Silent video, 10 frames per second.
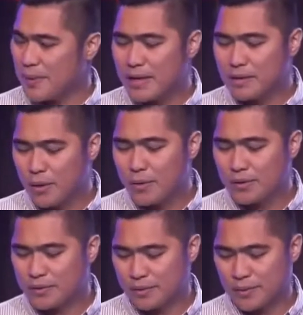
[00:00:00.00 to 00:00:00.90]
pain
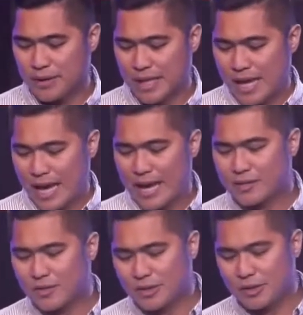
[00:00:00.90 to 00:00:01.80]
going through it.
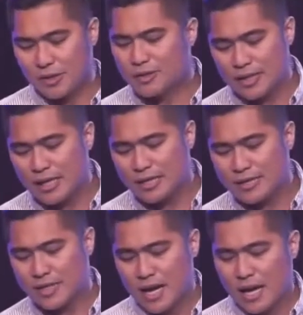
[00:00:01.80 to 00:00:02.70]
Exodus
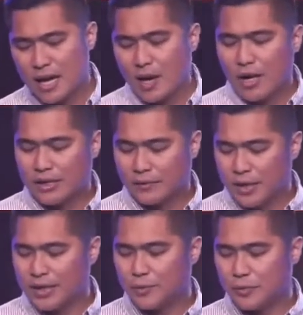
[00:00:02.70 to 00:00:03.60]
says,
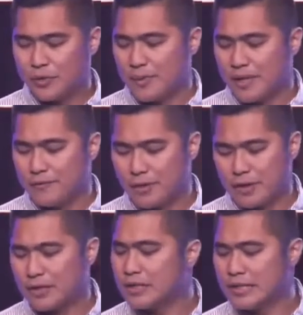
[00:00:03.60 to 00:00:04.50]
read it with me if you
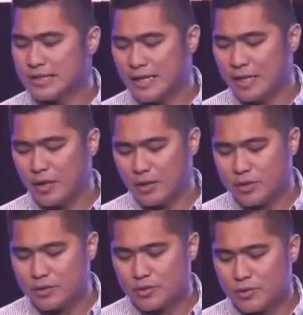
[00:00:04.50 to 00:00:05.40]
can see it on the
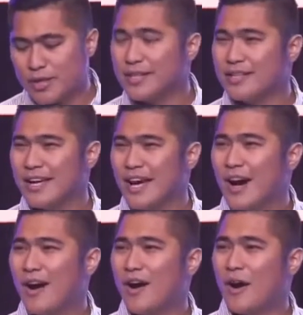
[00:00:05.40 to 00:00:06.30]
screen.
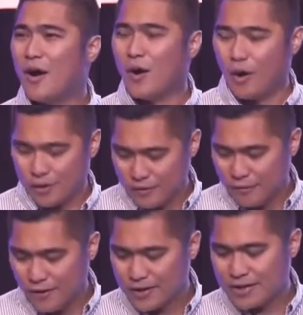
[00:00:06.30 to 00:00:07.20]
On the
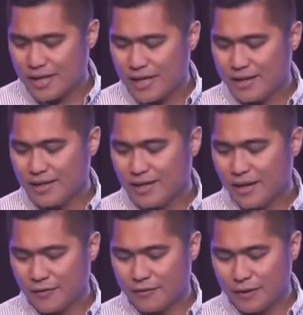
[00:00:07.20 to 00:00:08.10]
first day
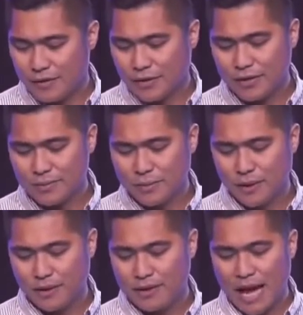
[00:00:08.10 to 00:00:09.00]
of the third
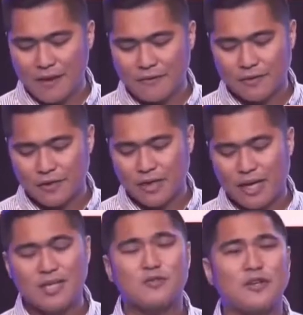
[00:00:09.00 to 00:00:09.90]
month after
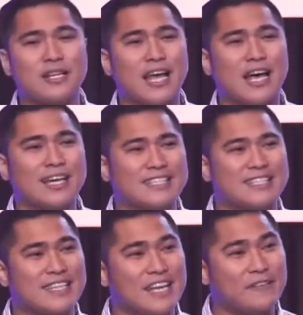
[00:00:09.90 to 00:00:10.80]
the
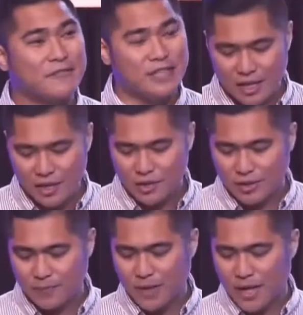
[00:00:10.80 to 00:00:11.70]
Israelites left Egypt,